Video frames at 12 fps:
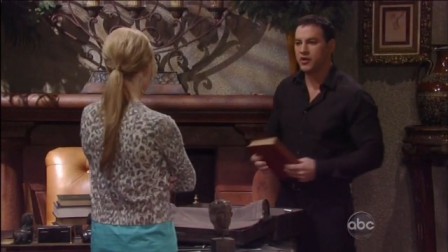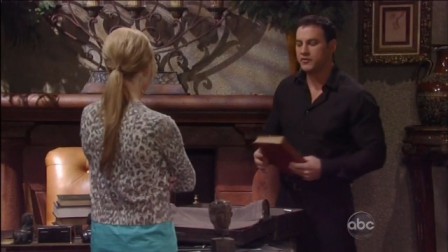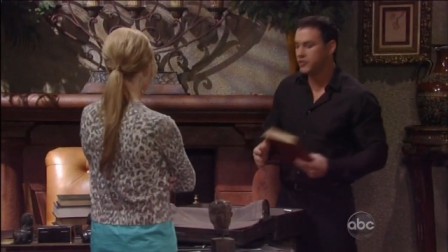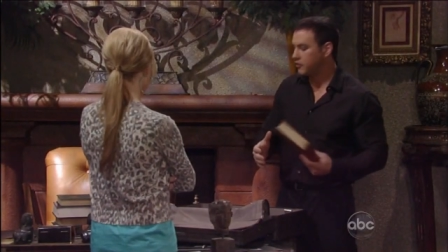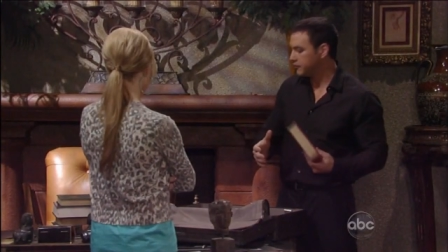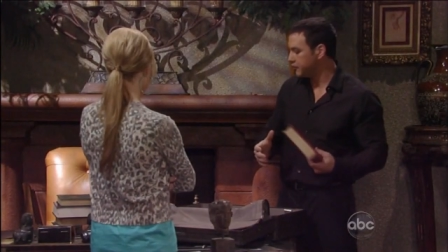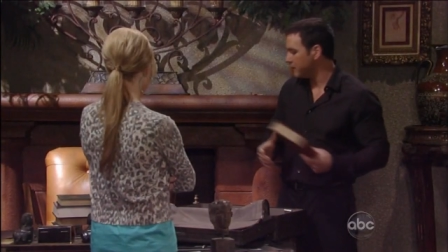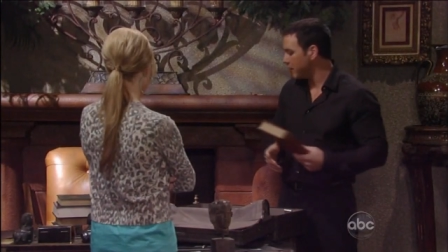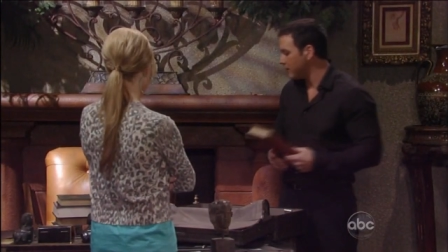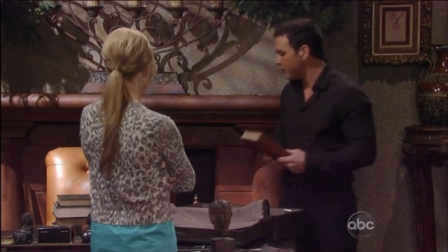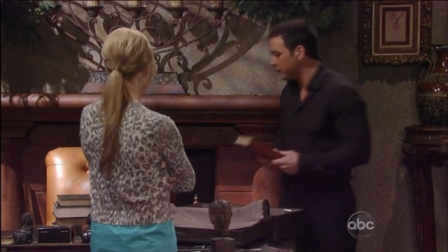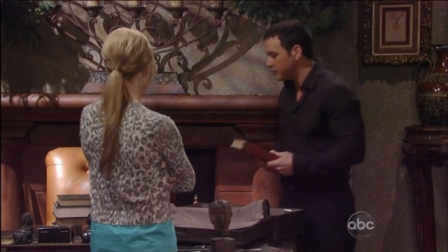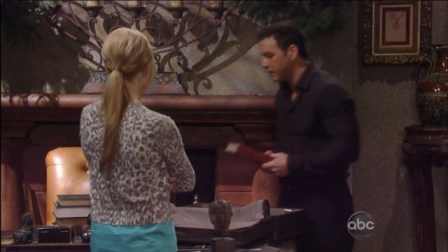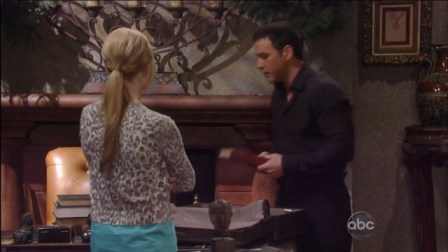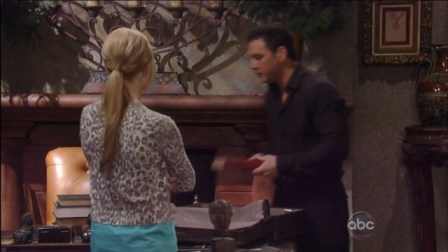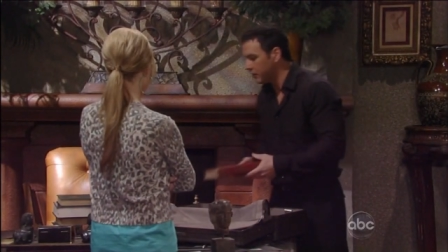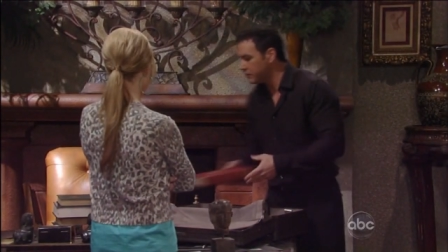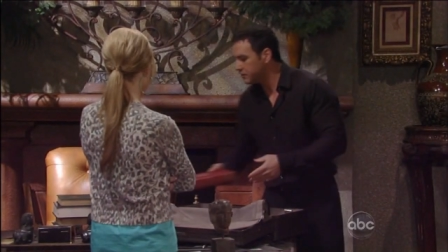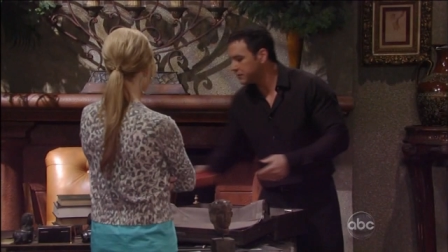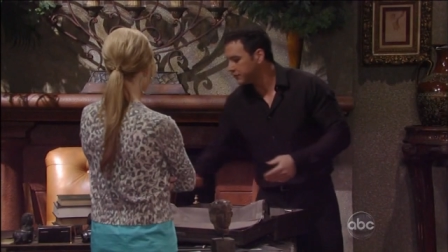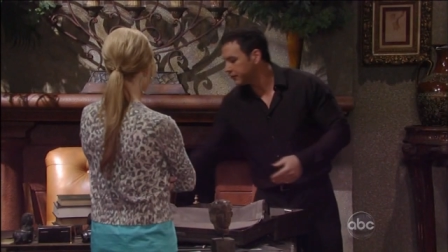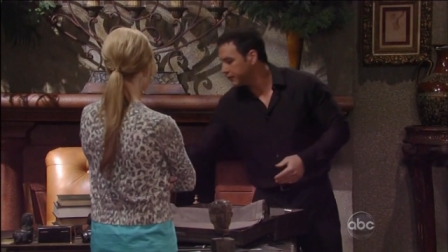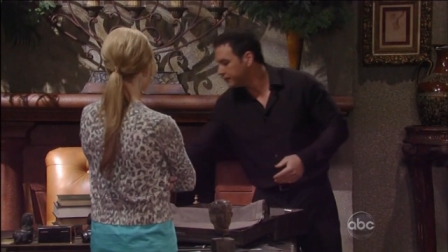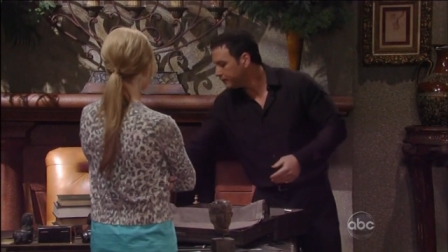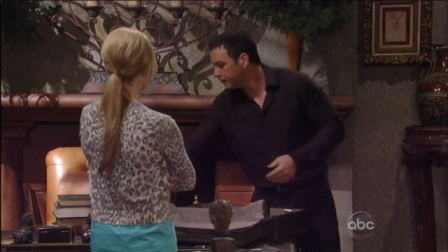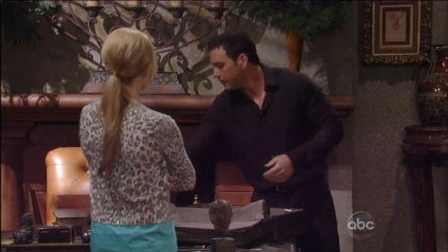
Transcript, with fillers: Charles holds too many memories with Emily, which is true.